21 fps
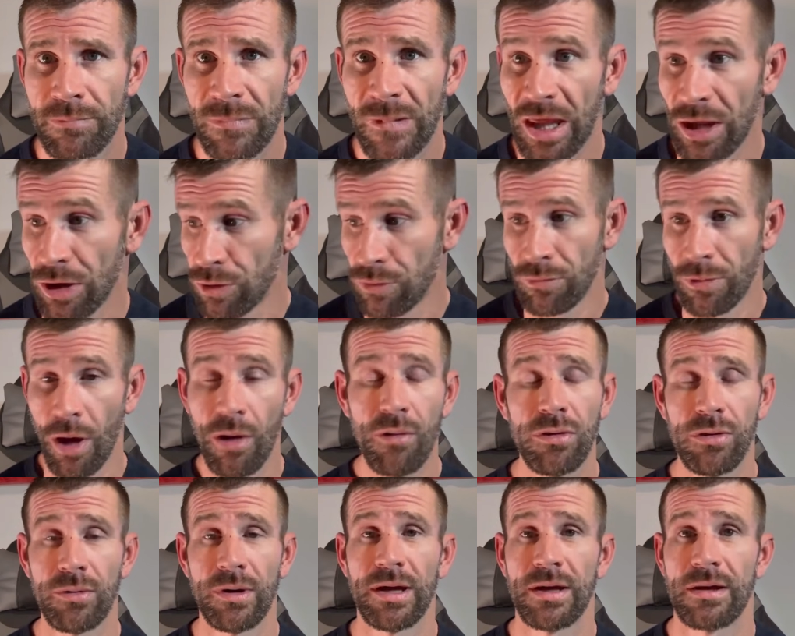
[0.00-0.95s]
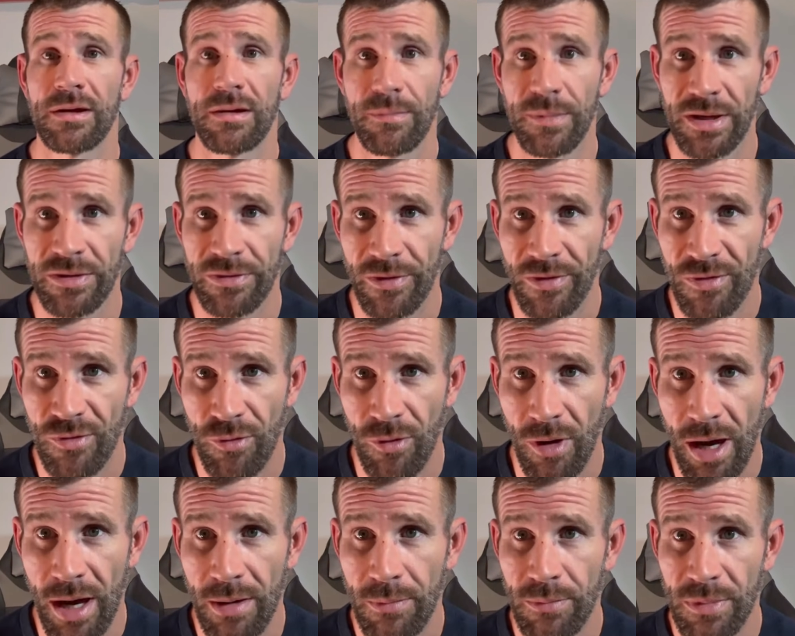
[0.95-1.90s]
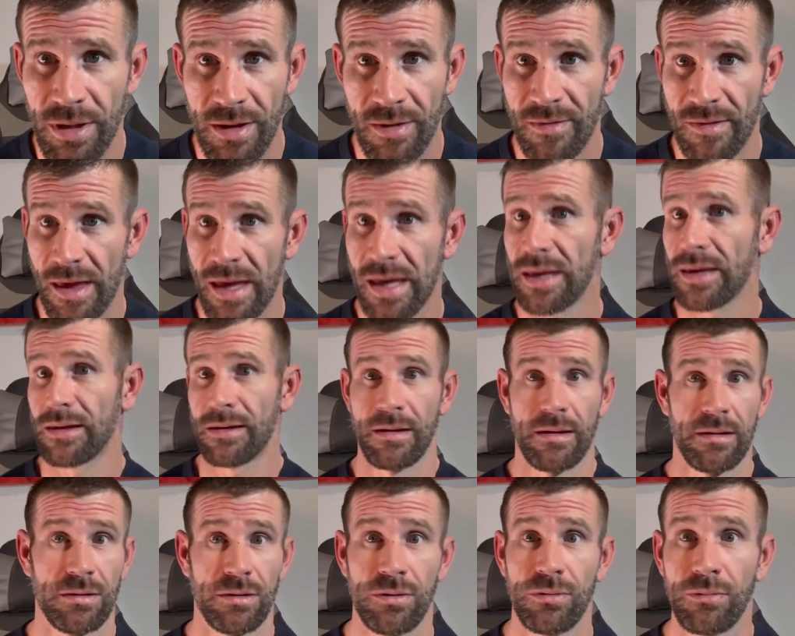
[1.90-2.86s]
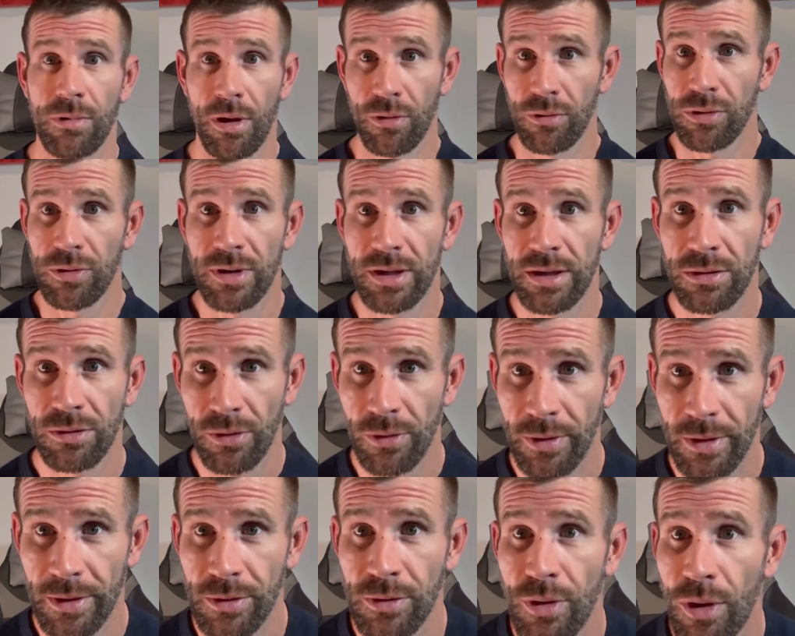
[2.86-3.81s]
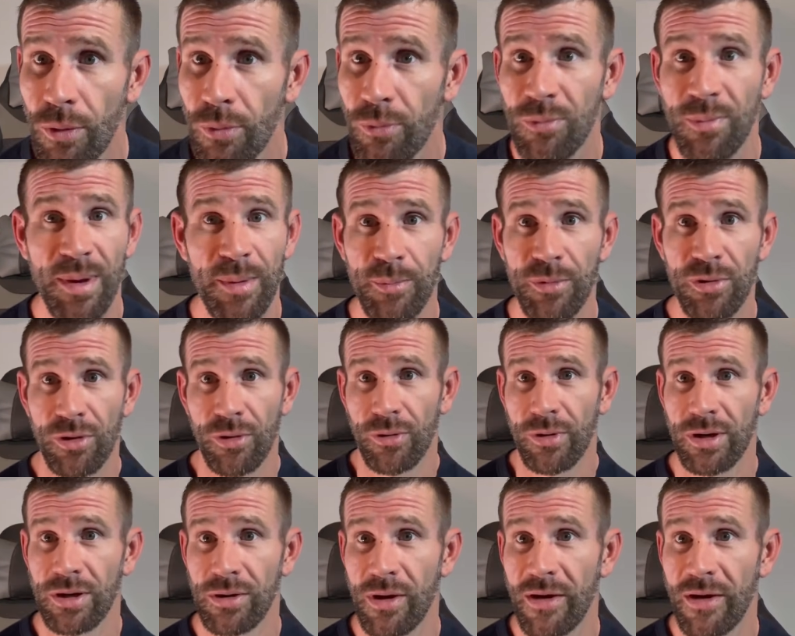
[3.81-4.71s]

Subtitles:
that you know you didn't commit this crime because, hey, you know you didn't do it. You don't remember doing it.